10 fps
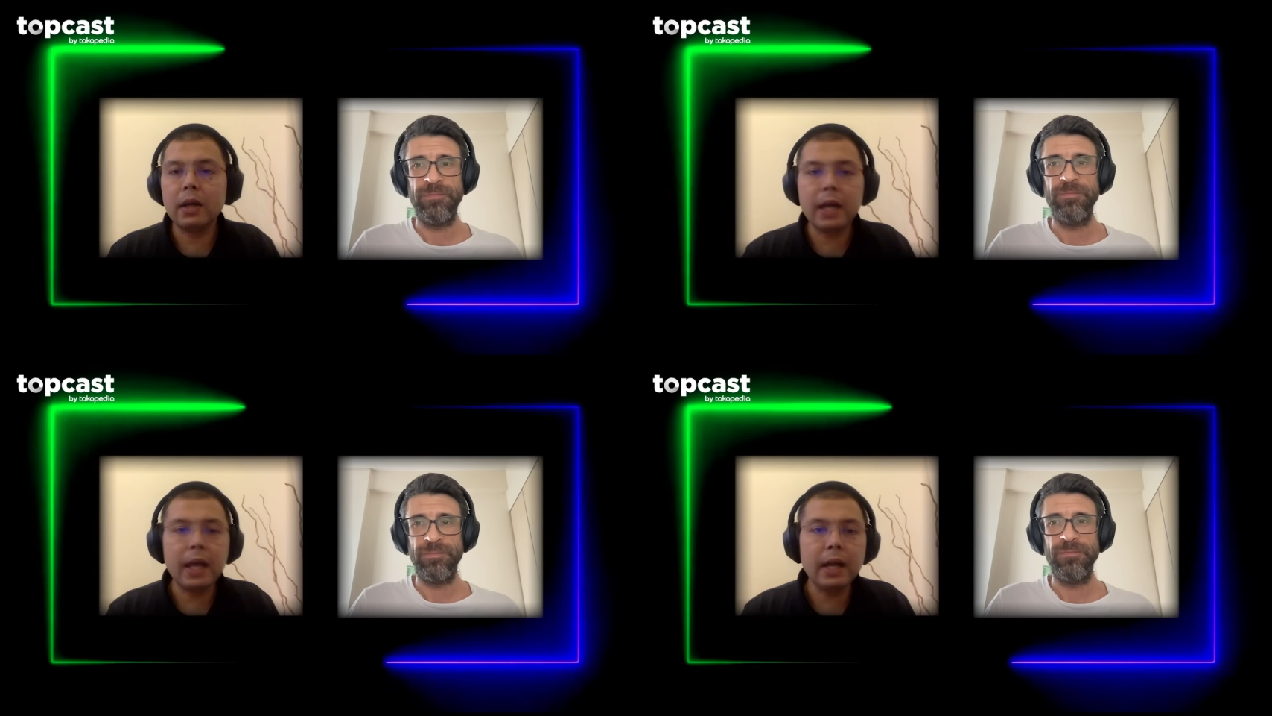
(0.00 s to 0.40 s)

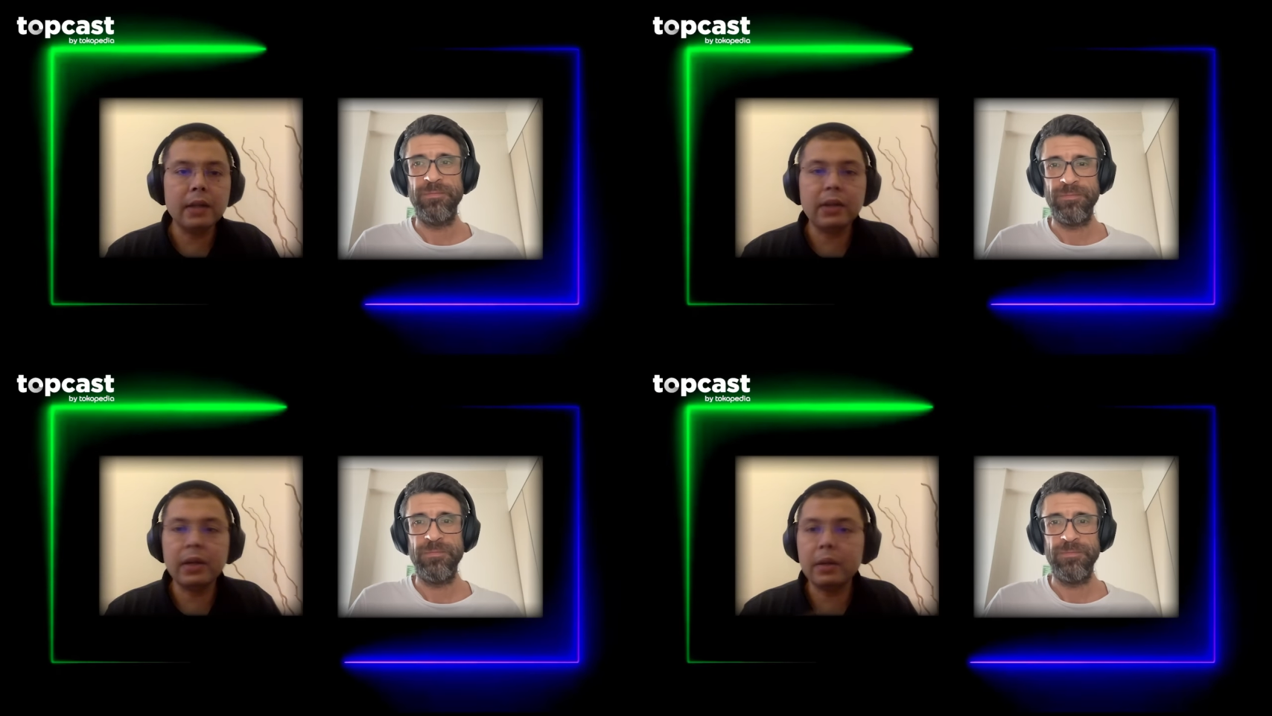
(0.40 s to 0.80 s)
Speaker 1: uh,
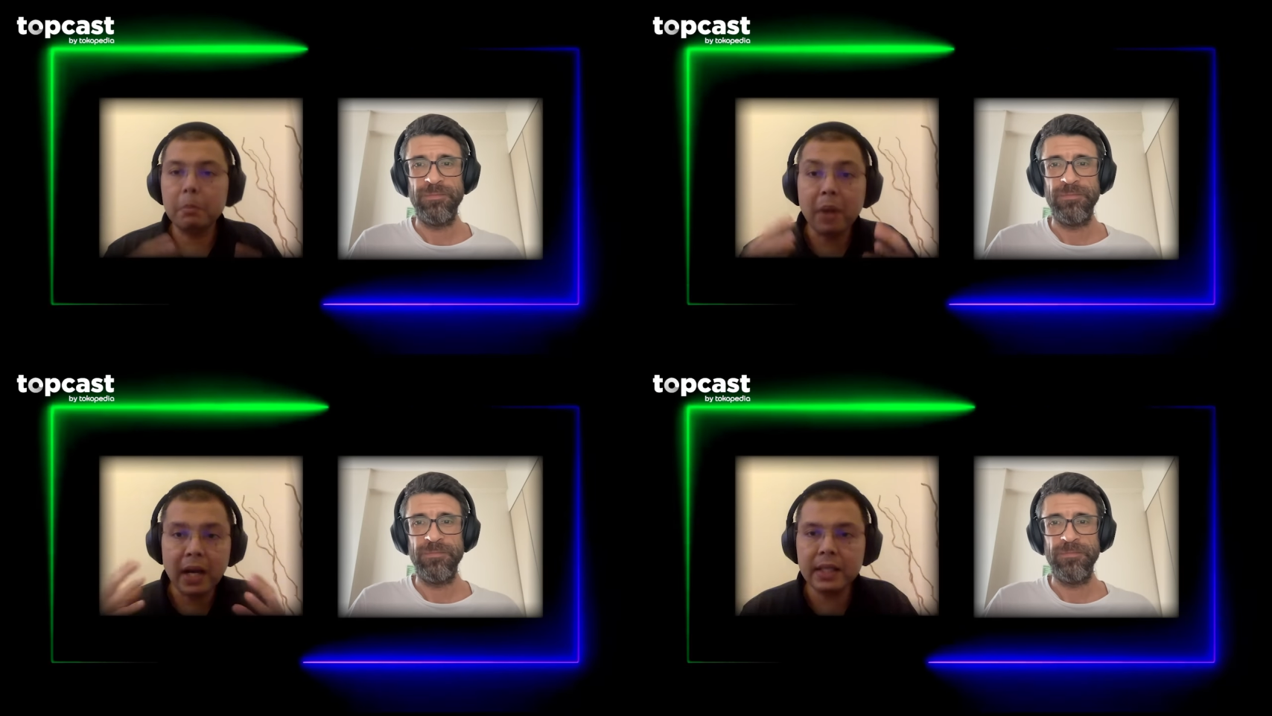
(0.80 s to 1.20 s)

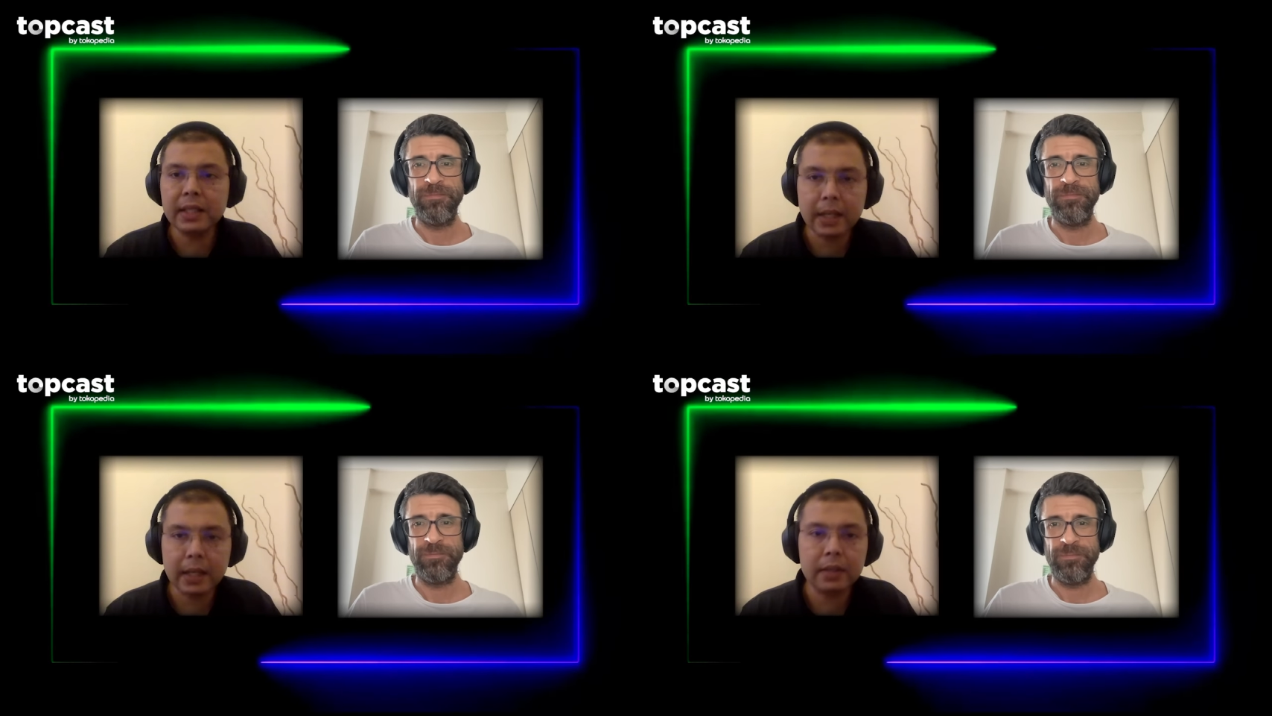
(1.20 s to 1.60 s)
and their
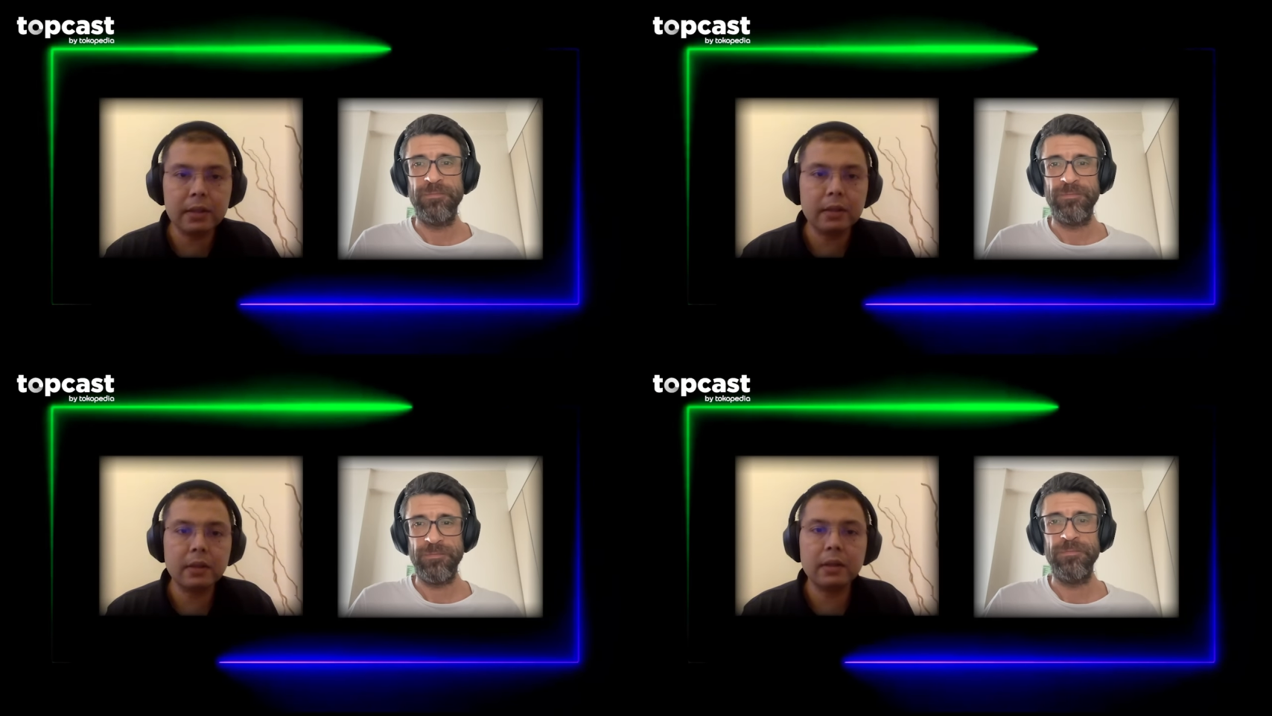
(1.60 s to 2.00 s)

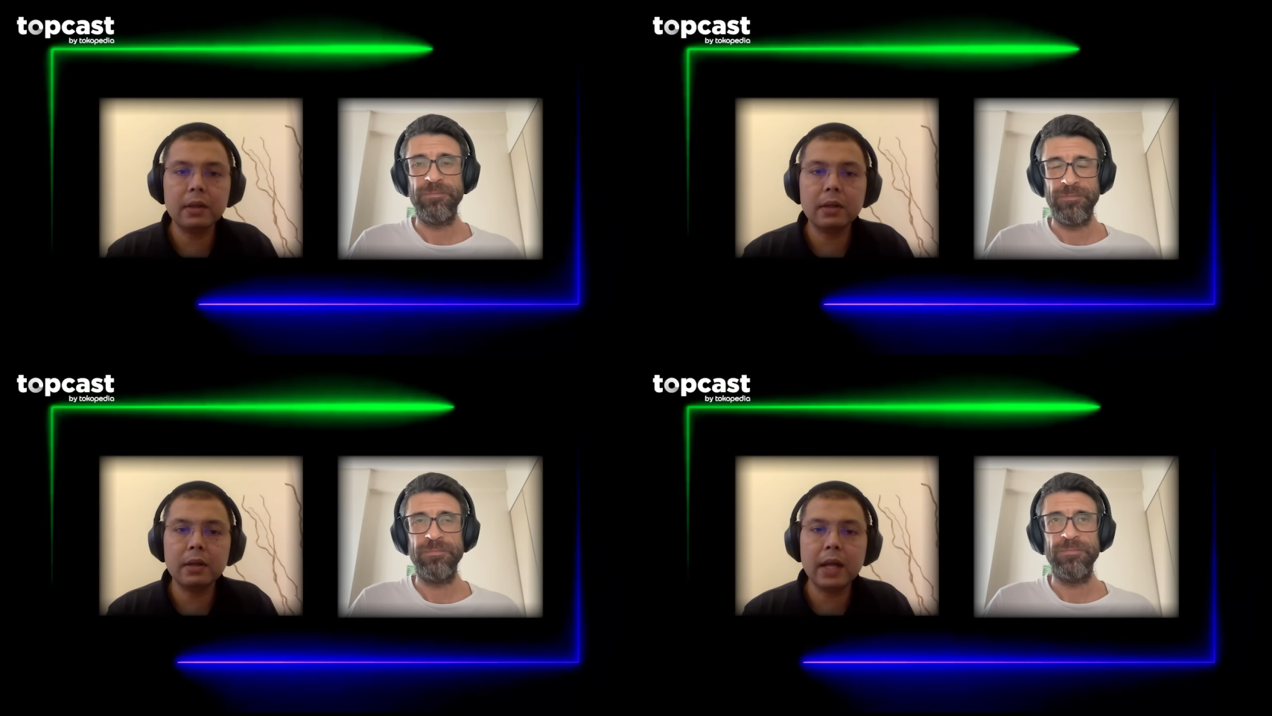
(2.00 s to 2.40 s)
mindset
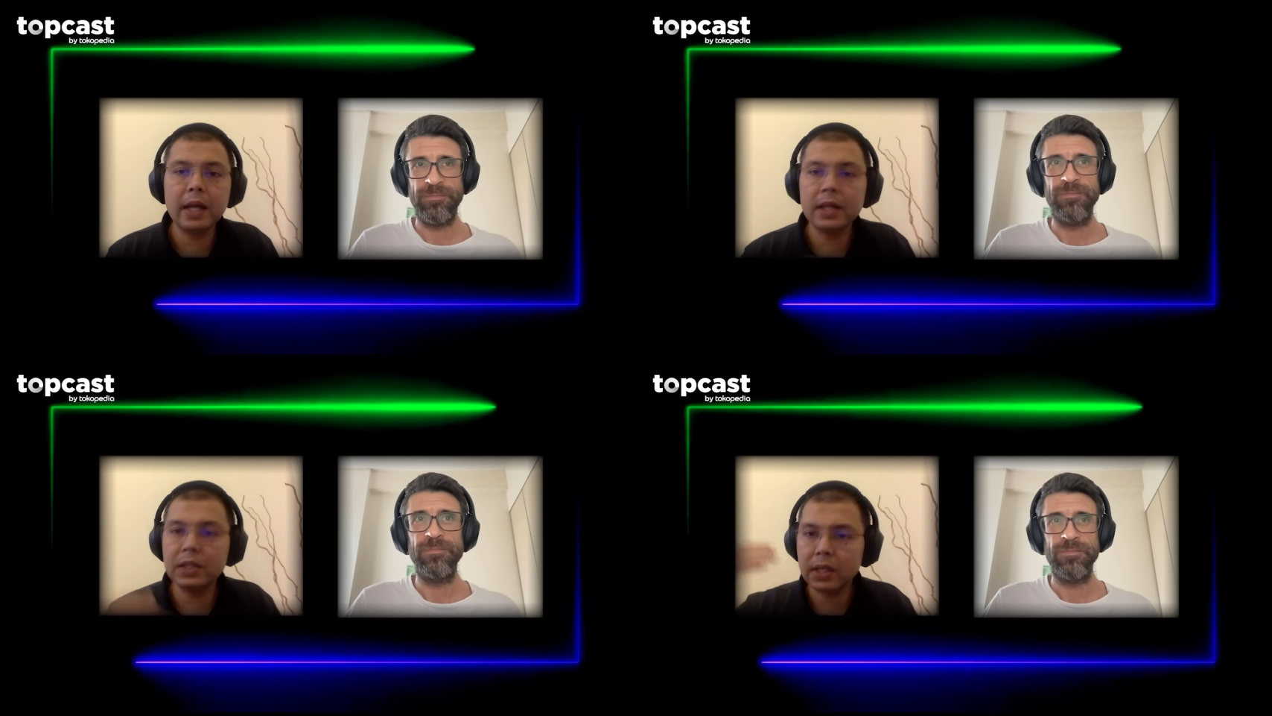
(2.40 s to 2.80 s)

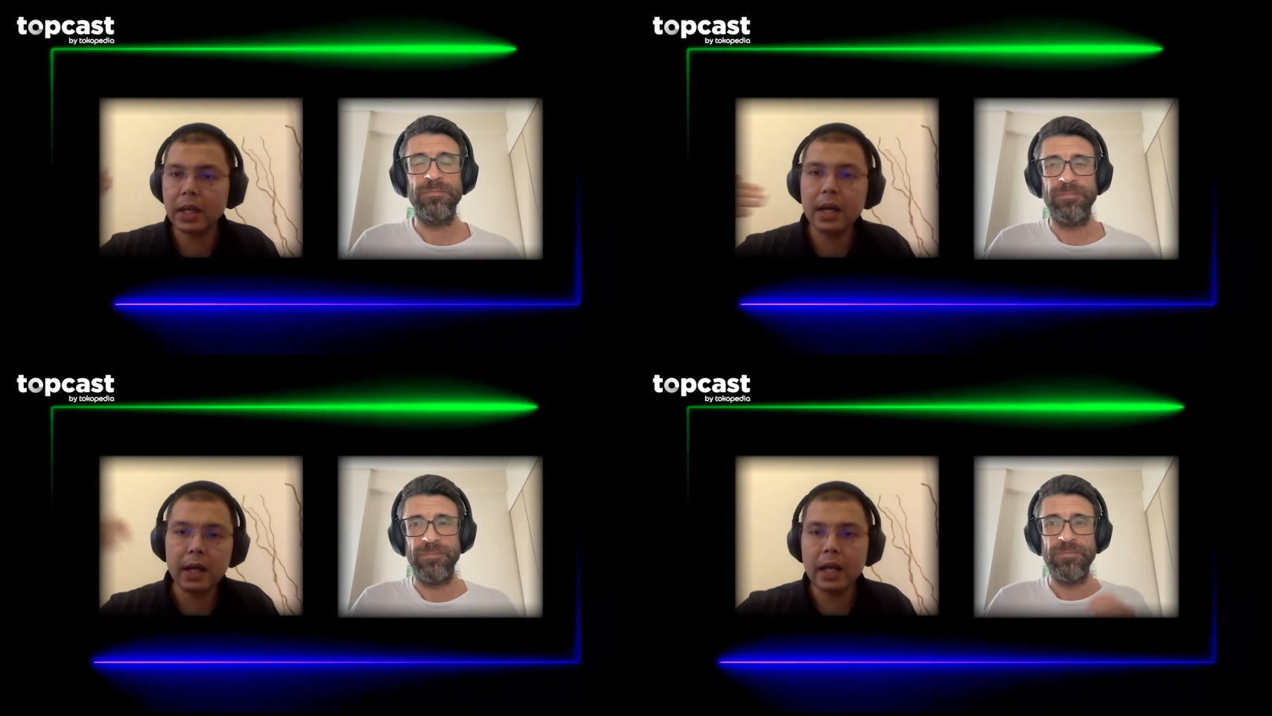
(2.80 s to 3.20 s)
uh,
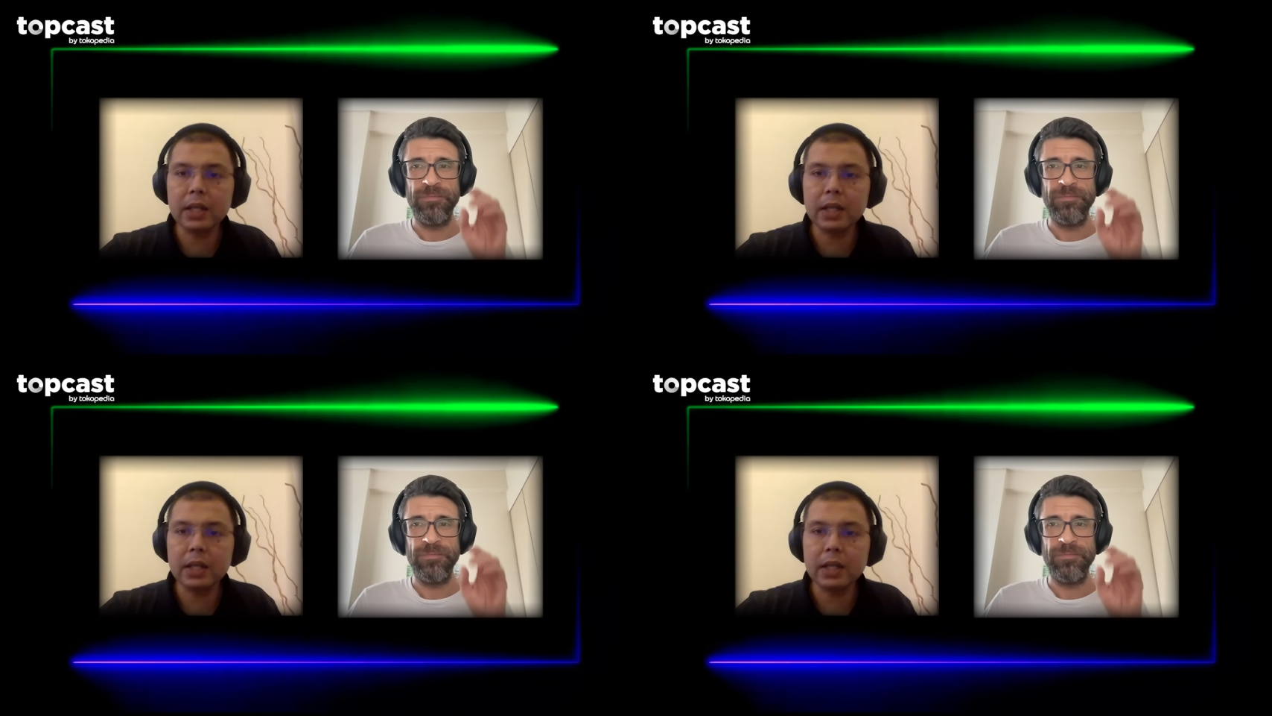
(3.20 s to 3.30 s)
as